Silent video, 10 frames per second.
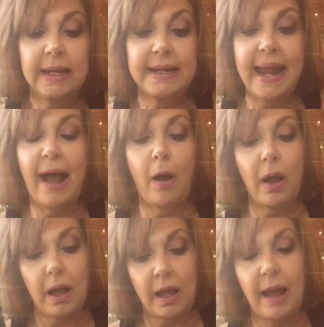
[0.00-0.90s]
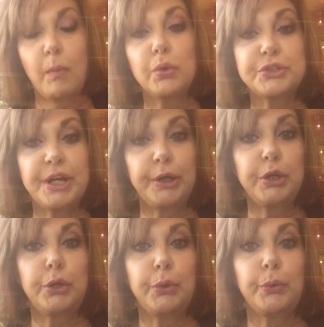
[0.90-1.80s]
Now I will tell
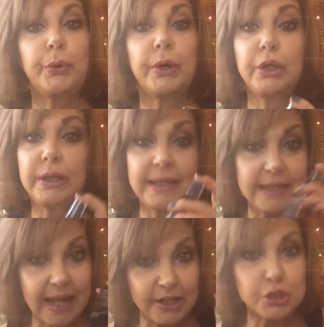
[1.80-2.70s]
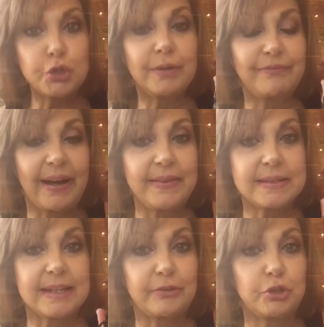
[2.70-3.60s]
you, Yes, you can find
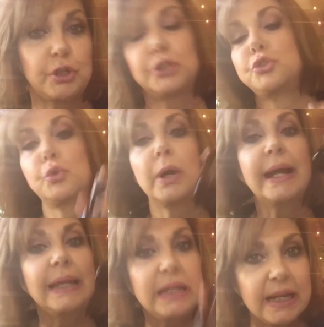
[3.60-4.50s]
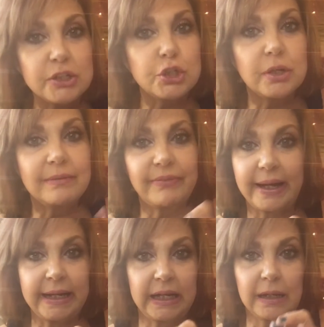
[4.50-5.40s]
this at the drugstore, and yes, you can
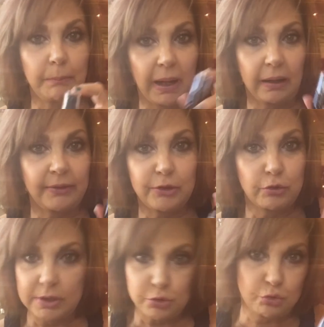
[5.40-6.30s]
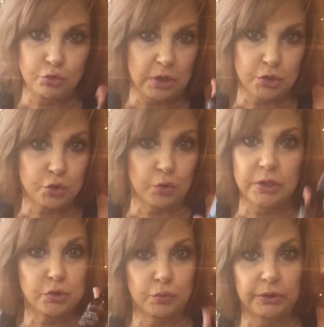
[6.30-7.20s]
find it in a bottle at the drugstore, and
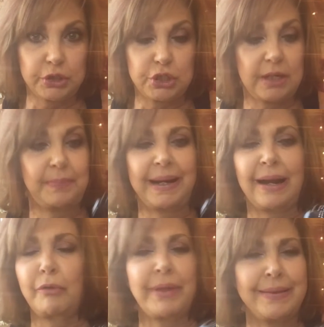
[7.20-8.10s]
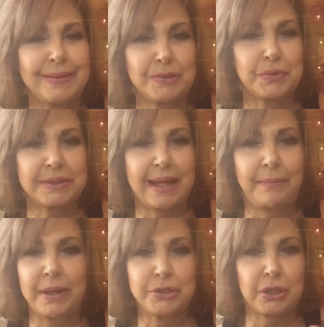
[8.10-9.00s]
it's really cheap. And I don't think this was that much.